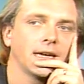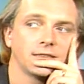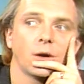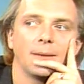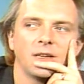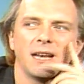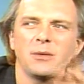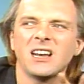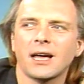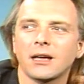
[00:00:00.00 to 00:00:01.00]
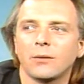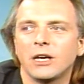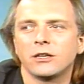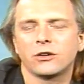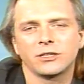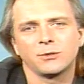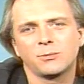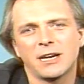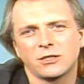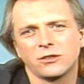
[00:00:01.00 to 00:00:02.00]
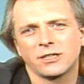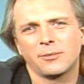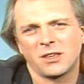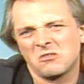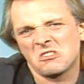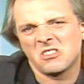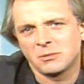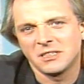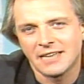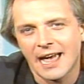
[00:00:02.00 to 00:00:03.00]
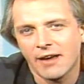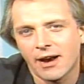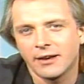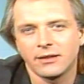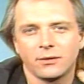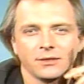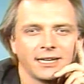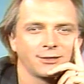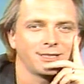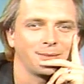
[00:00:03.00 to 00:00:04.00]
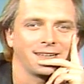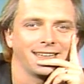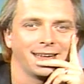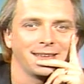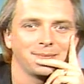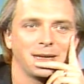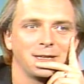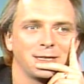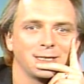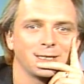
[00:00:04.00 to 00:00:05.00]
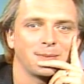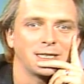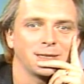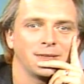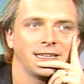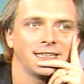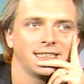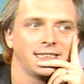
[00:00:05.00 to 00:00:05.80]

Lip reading: So it'll be like we could do a Christmas special or something, Christmas Day around at the young ones' house or something like that. There's plenty of things to smash up there.